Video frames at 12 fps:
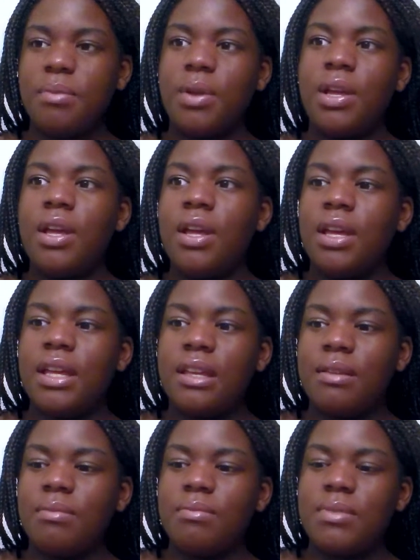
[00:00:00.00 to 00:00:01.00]
then
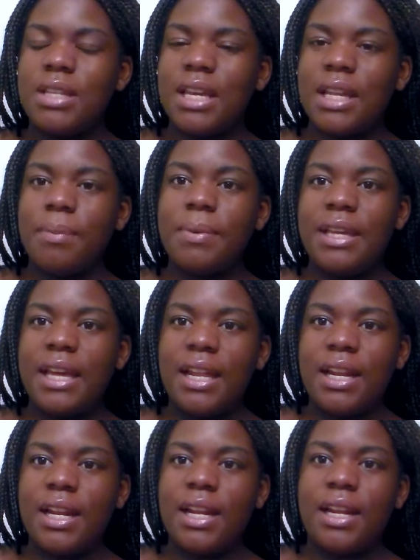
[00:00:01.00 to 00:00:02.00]
take it up
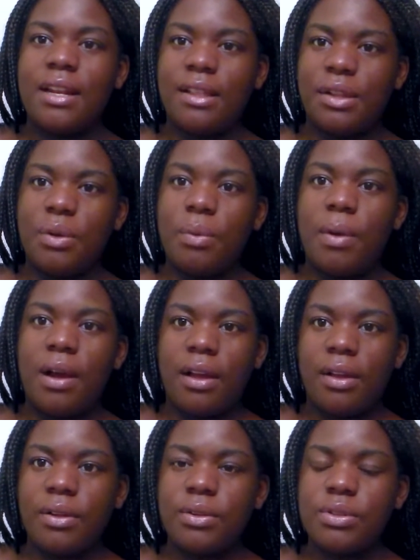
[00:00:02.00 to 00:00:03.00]
again in a little
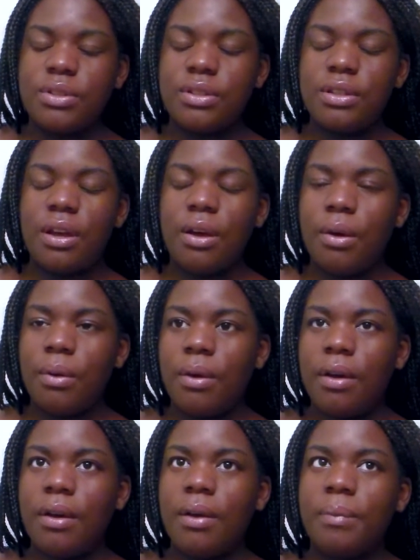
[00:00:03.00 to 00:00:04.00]
while.
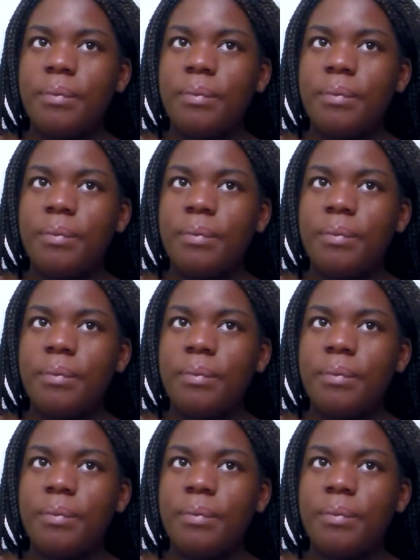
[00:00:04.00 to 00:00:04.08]
So